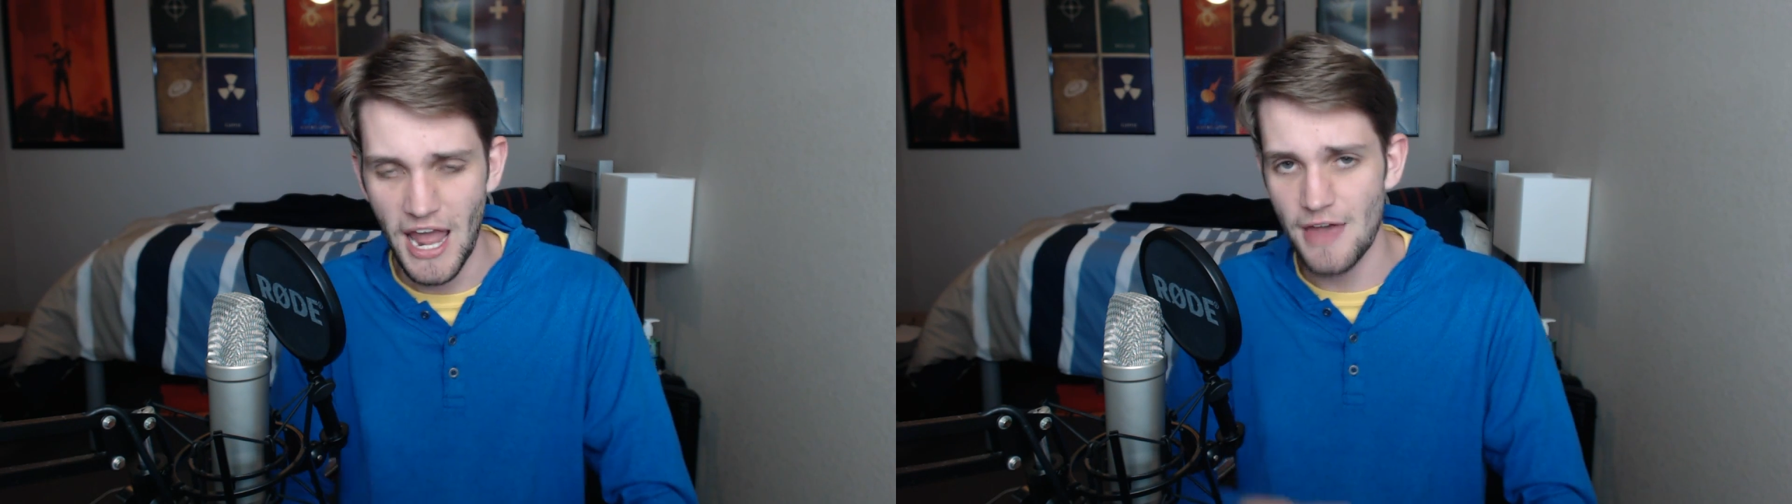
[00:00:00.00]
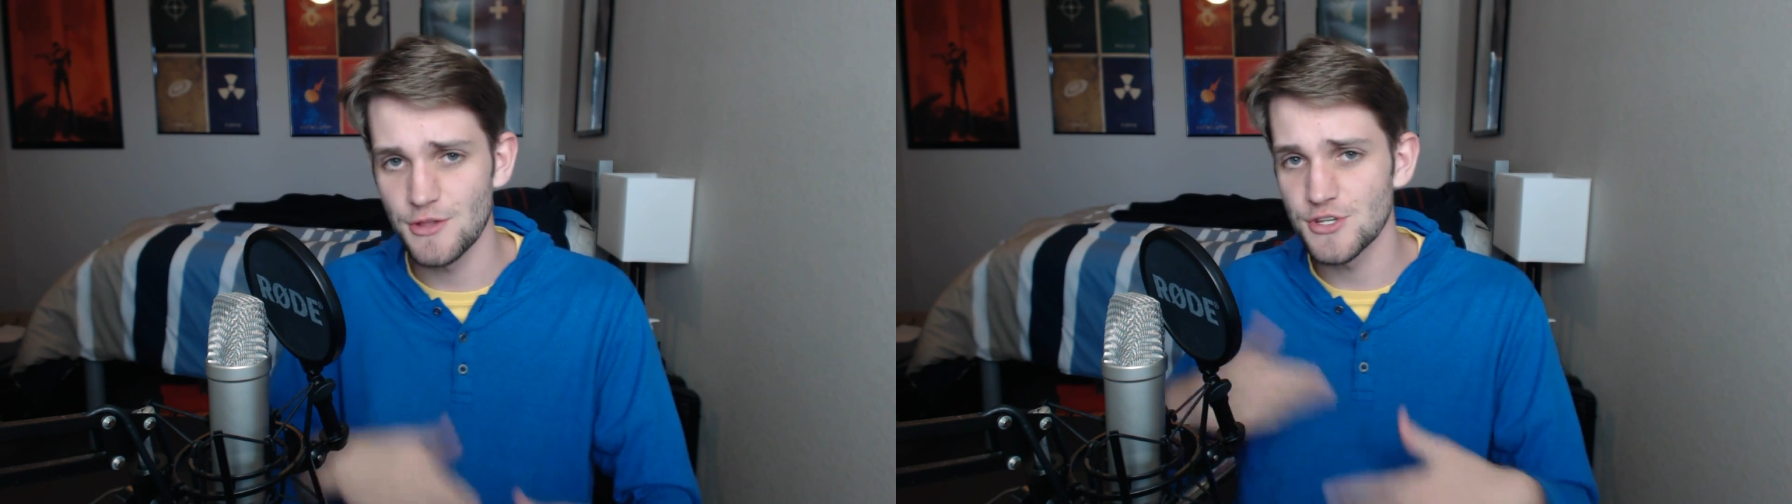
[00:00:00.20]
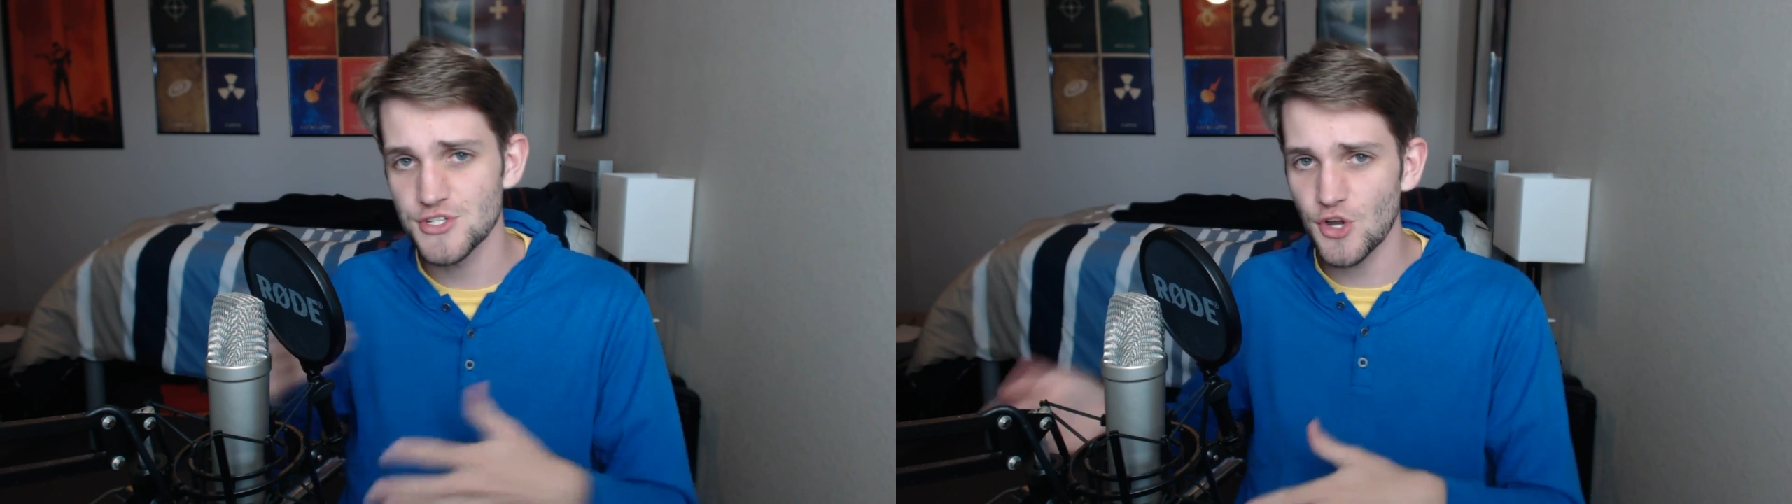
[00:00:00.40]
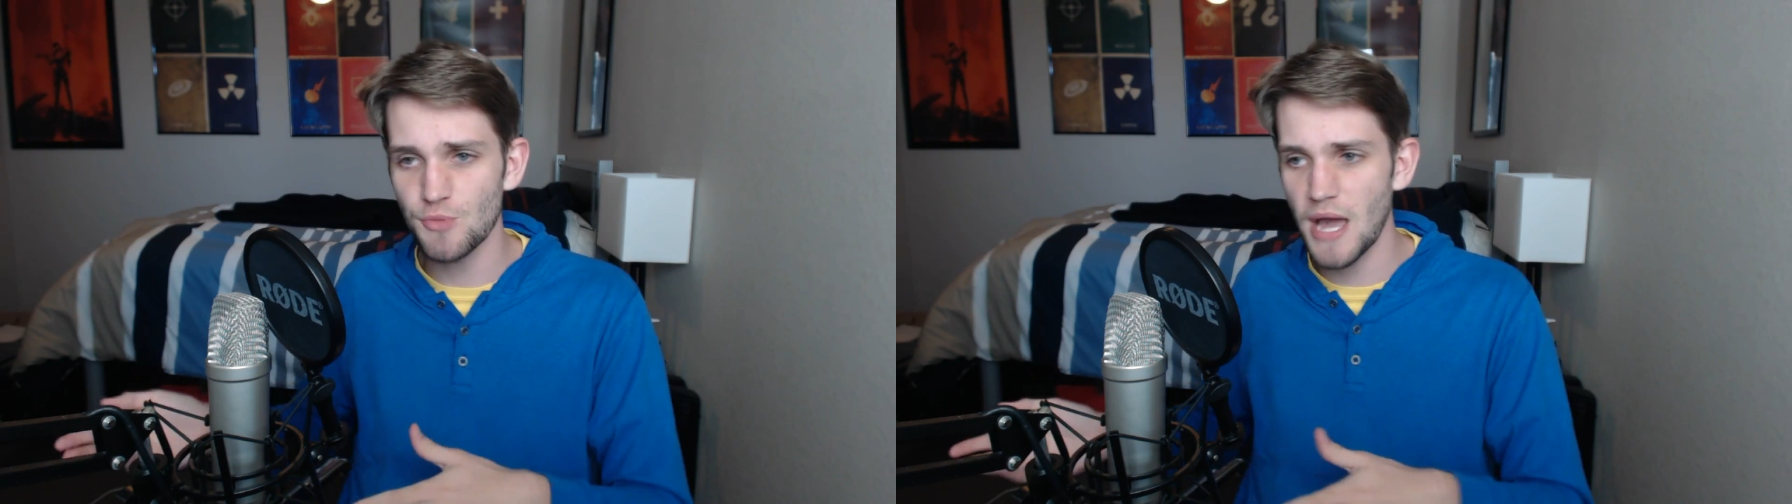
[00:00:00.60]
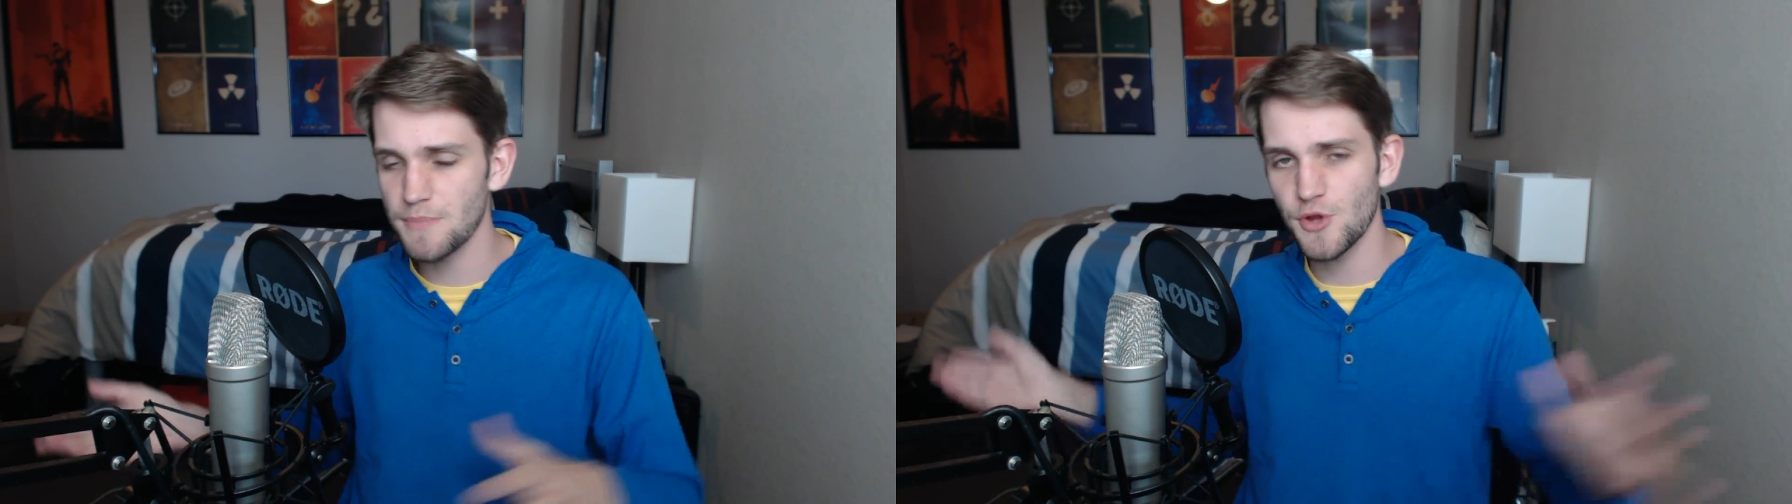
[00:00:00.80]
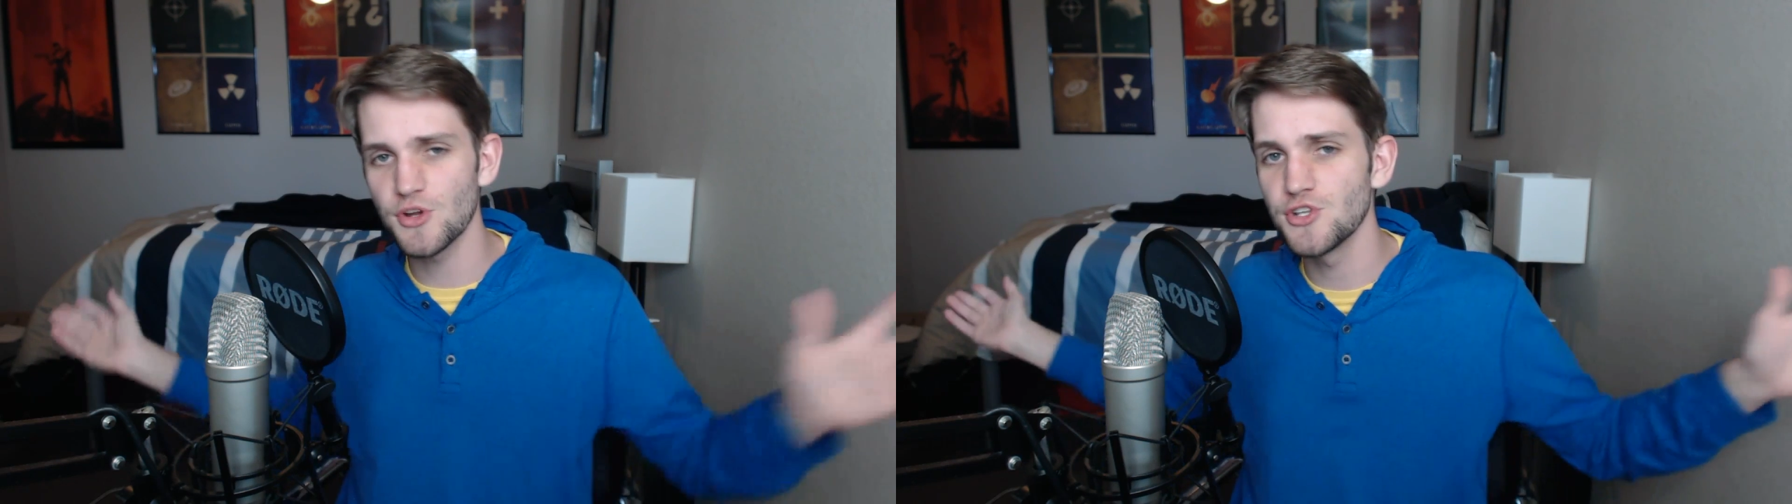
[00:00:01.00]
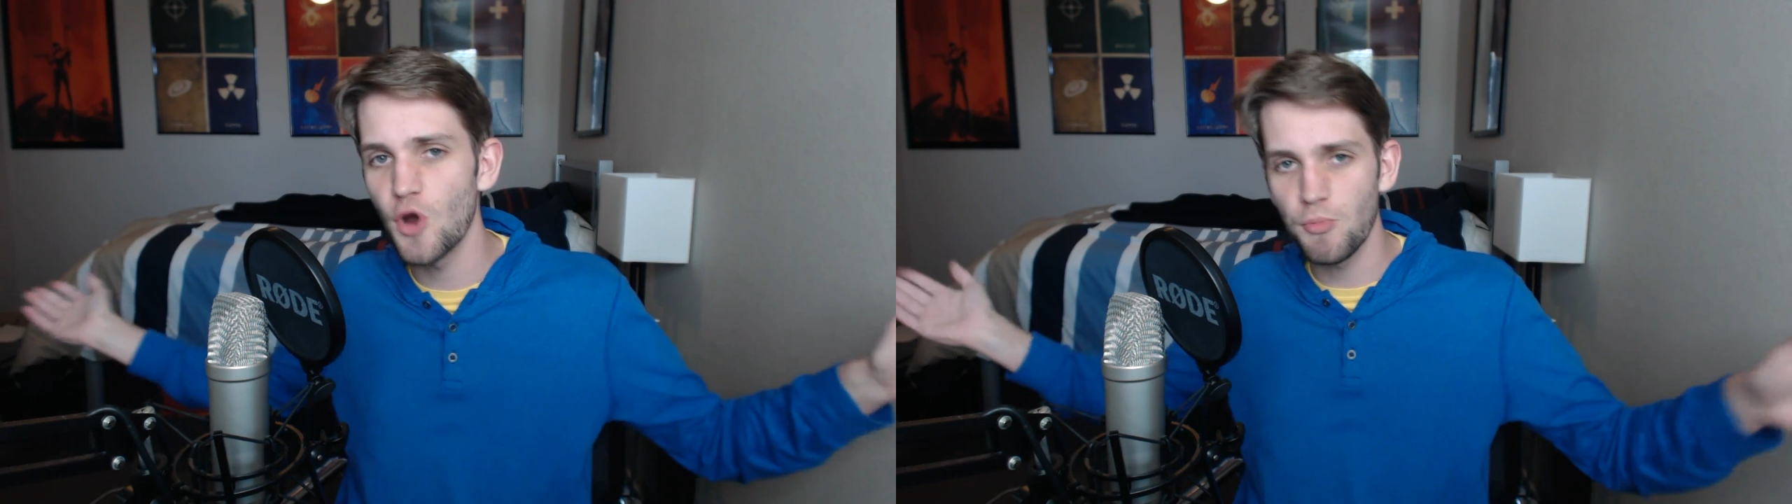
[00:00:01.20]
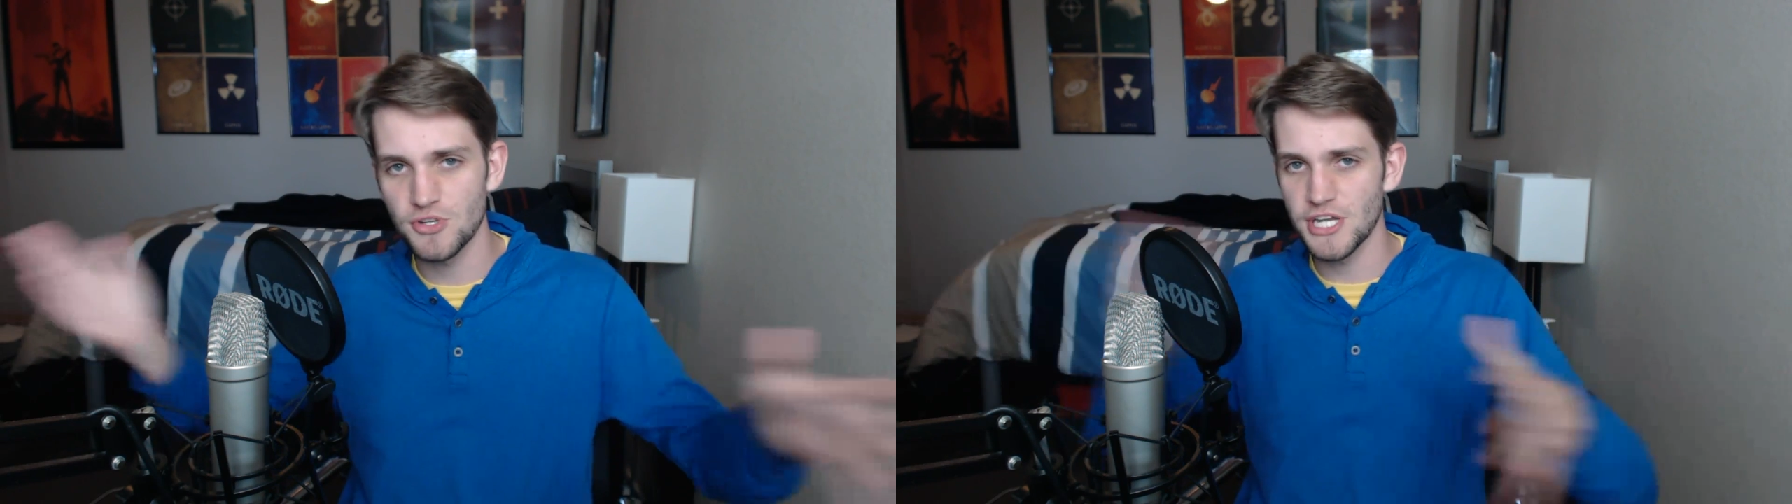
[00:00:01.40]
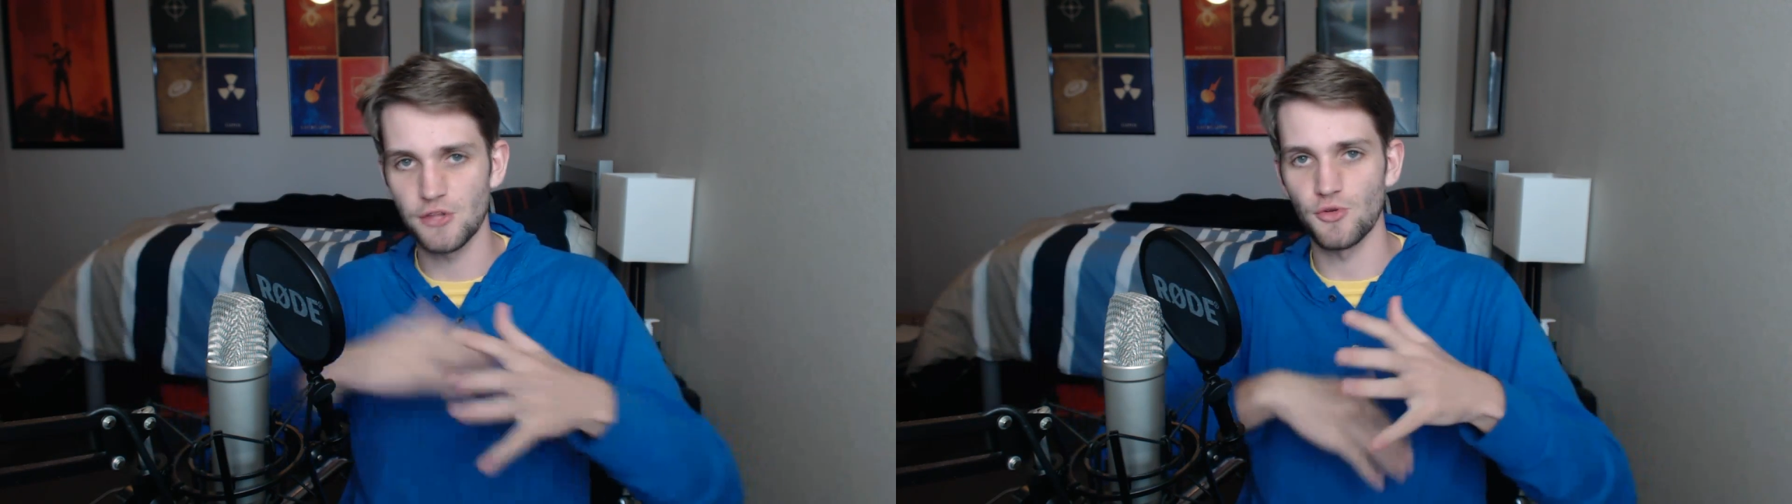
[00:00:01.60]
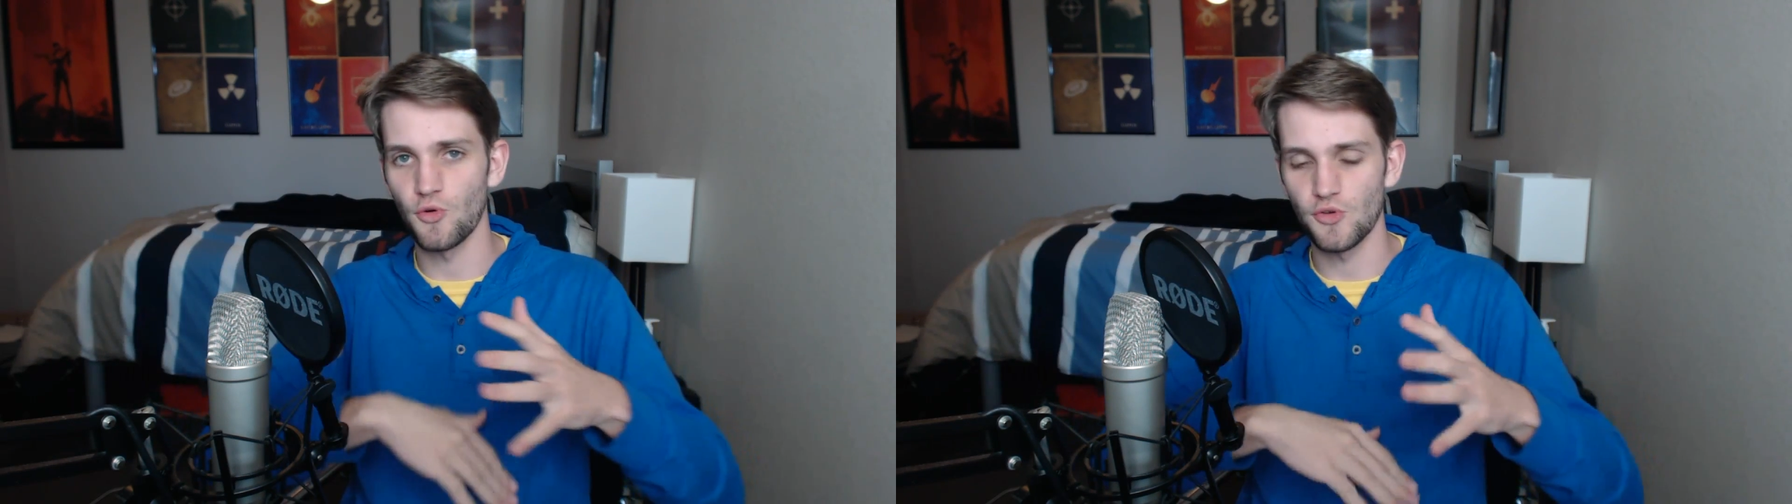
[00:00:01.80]
And then this third map, they're in no
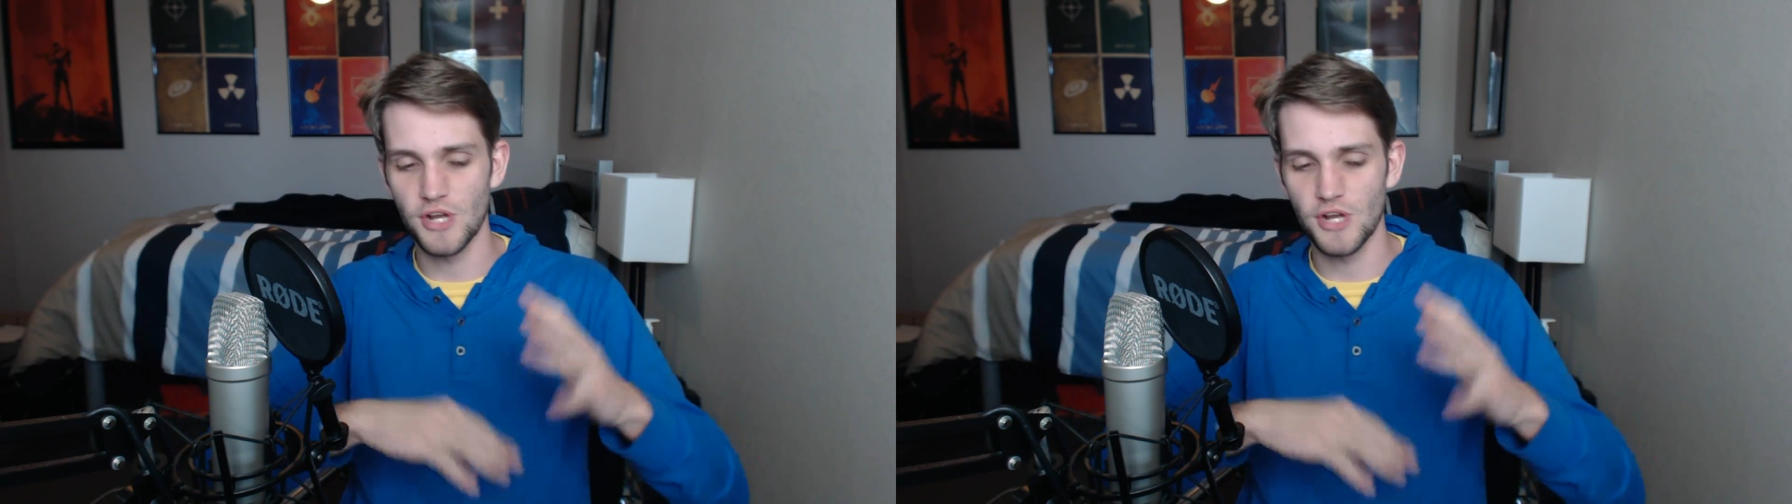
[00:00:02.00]
particular order.